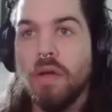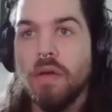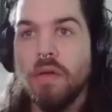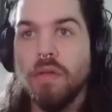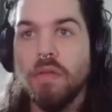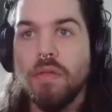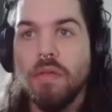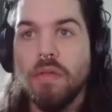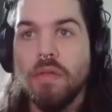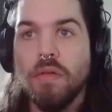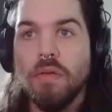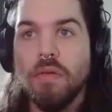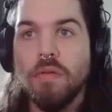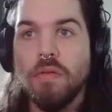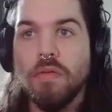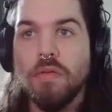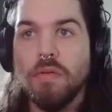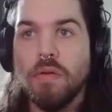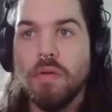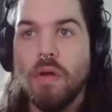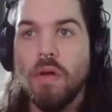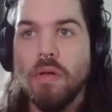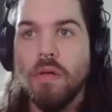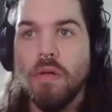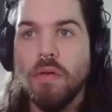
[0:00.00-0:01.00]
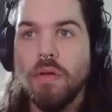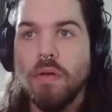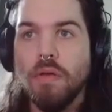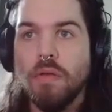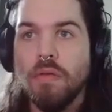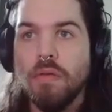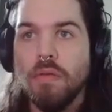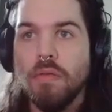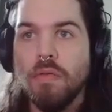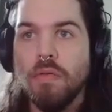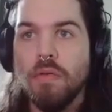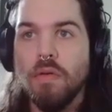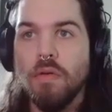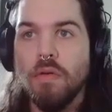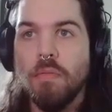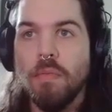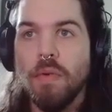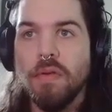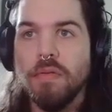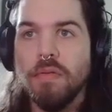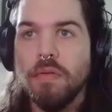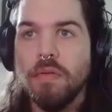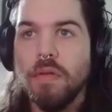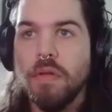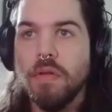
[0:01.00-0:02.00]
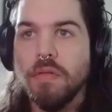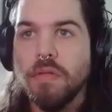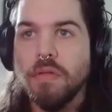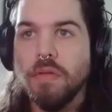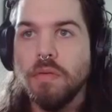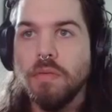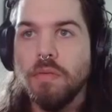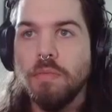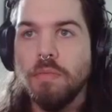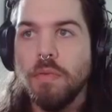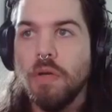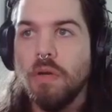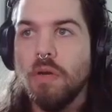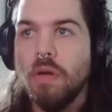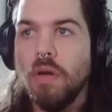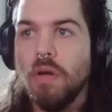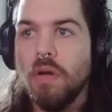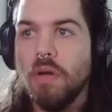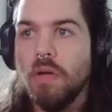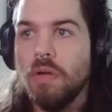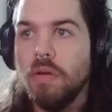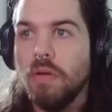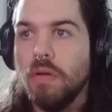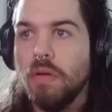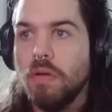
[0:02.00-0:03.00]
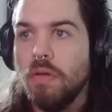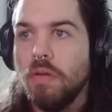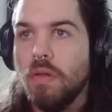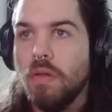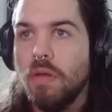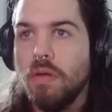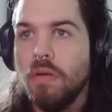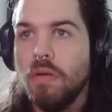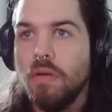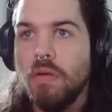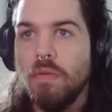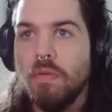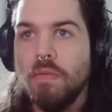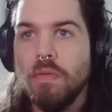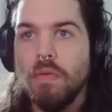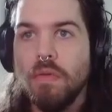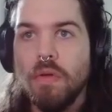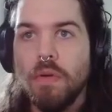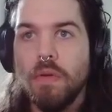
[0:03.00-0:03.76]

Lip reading: think just calling it to everybody's attention would be great. Thank you for that.